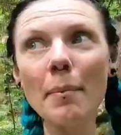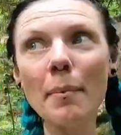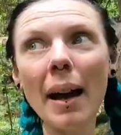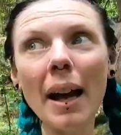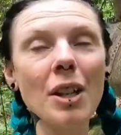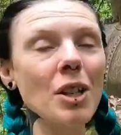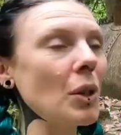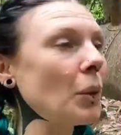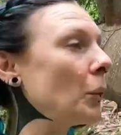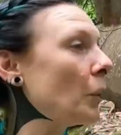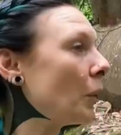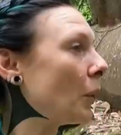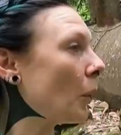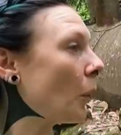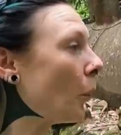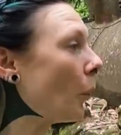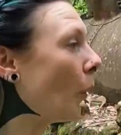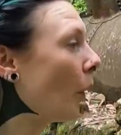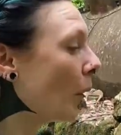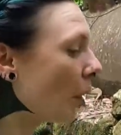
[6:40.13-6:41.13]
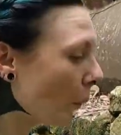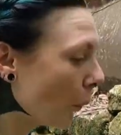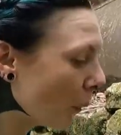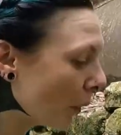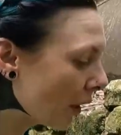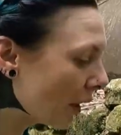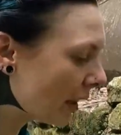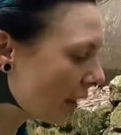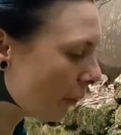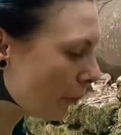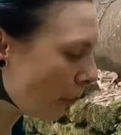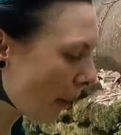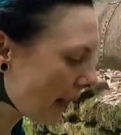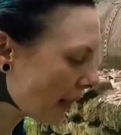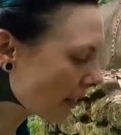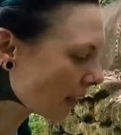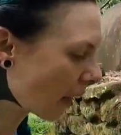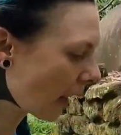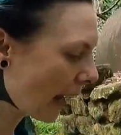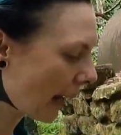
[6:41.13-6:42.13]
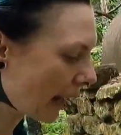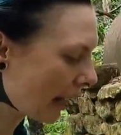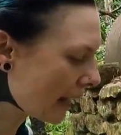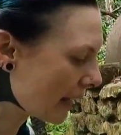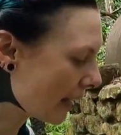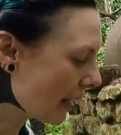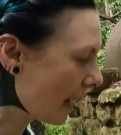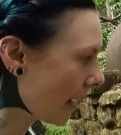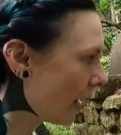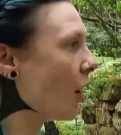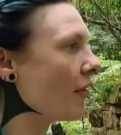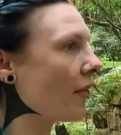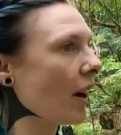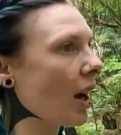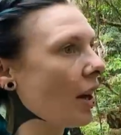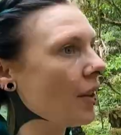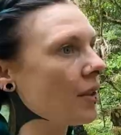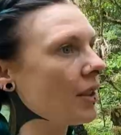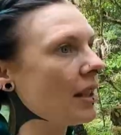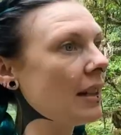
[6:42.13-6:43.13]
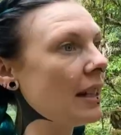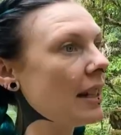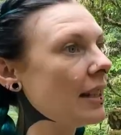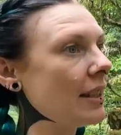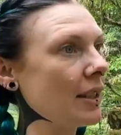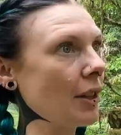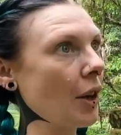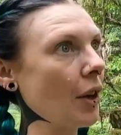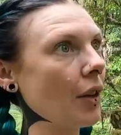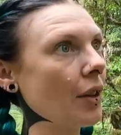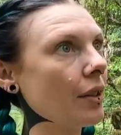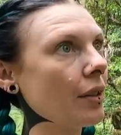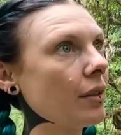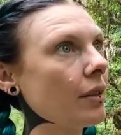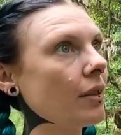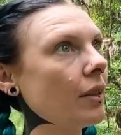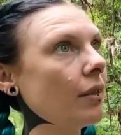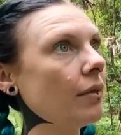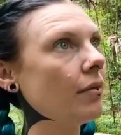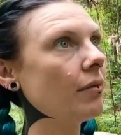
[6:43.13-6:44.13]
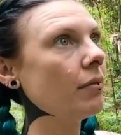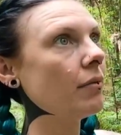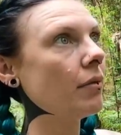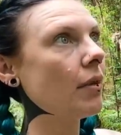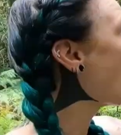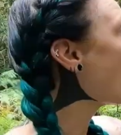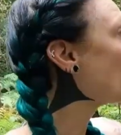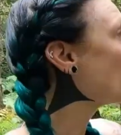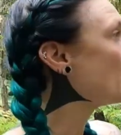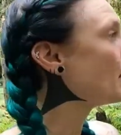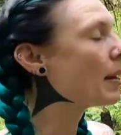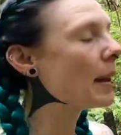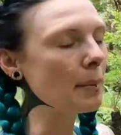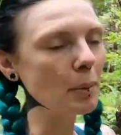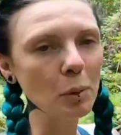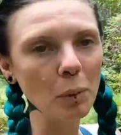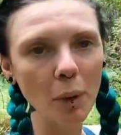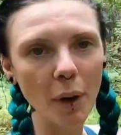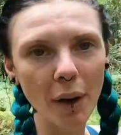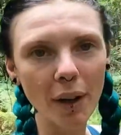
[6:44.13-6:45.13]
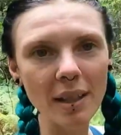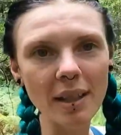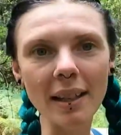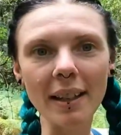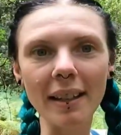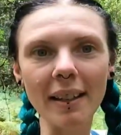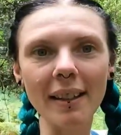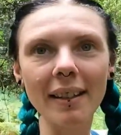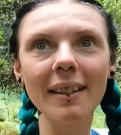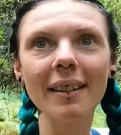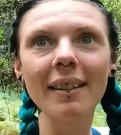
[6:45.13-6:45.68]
imagine, what would it have been like here over 100 years ago? How many people worked here?